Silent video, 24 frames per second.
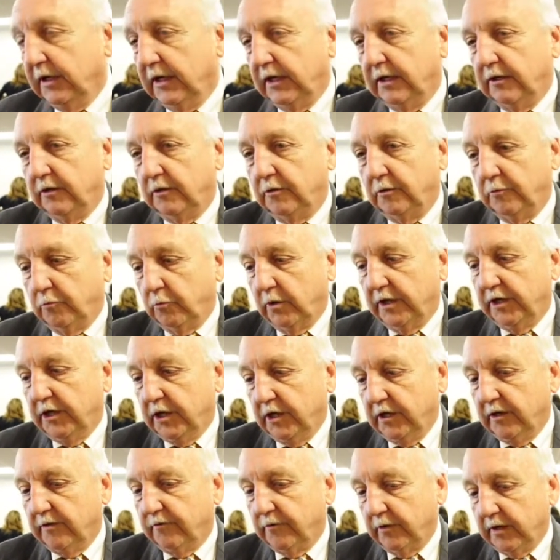in
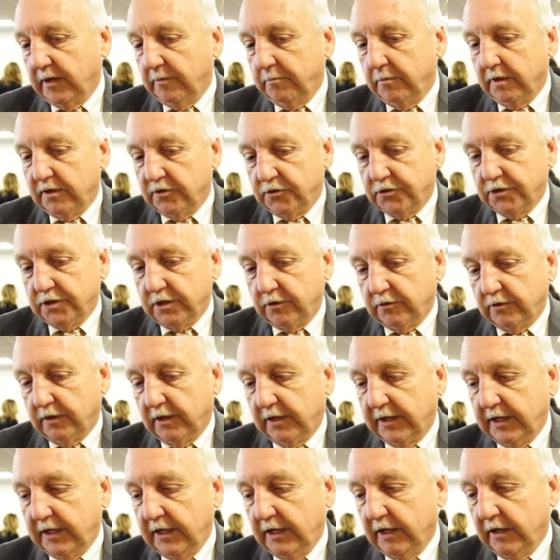recovery, but
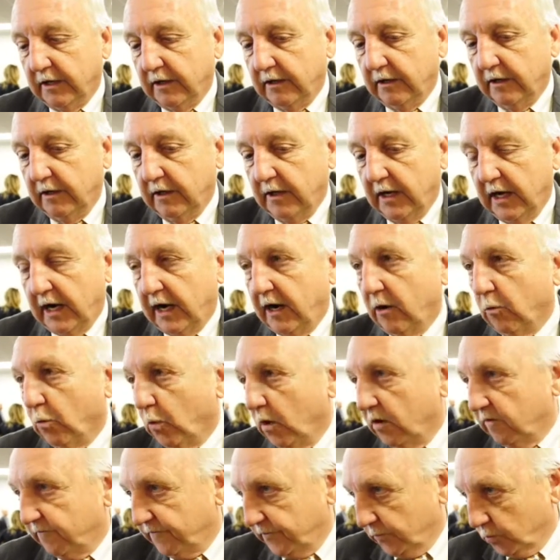certainly our
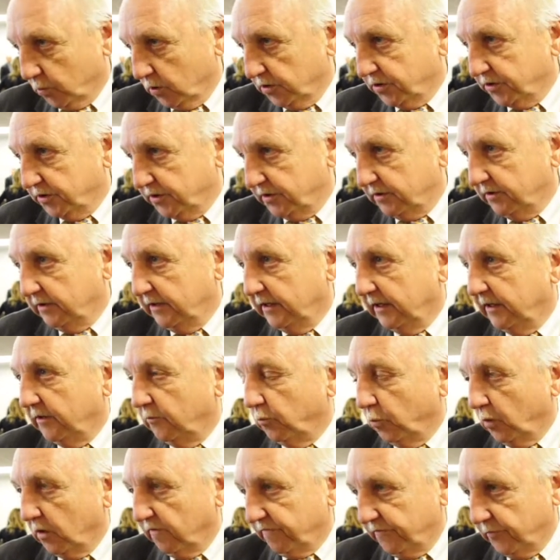workforce
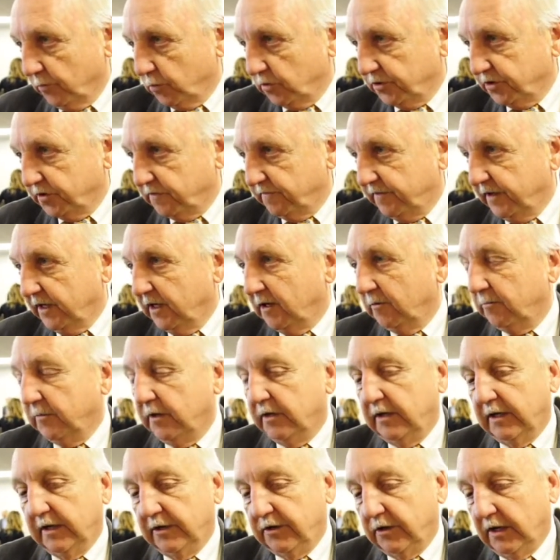and workforce
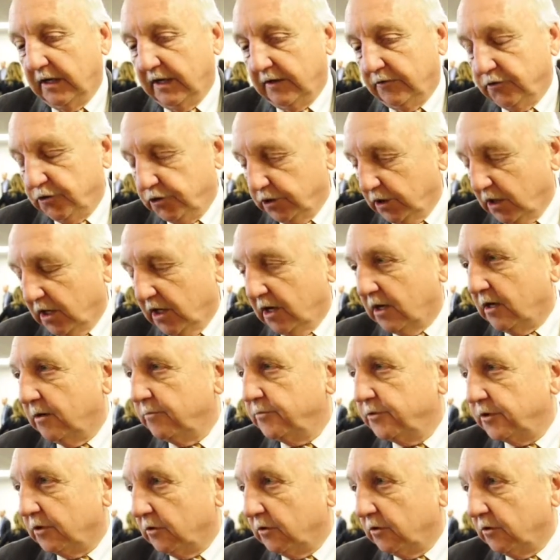development and jobs